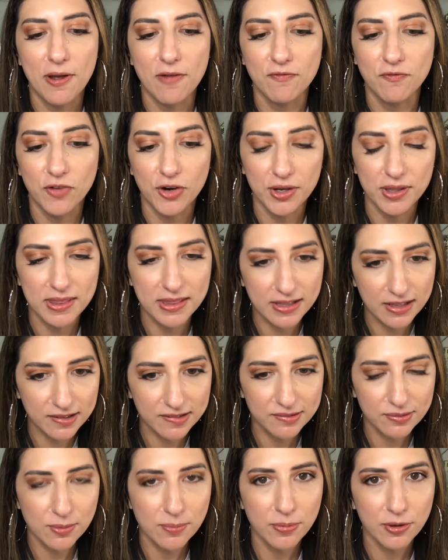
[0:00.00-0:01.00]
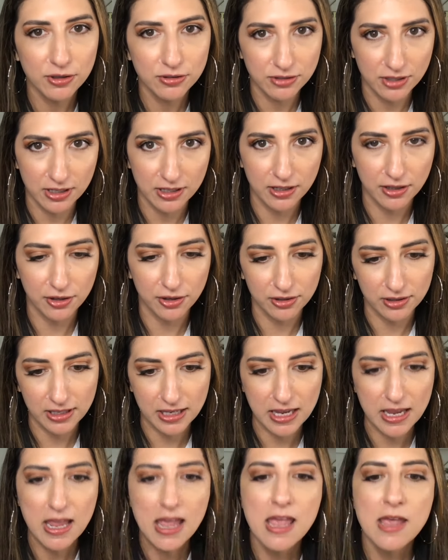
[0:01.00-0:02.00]
but for this one
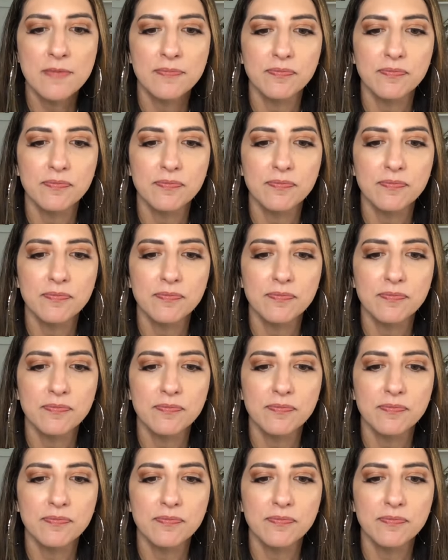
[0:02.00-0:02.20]
particularly,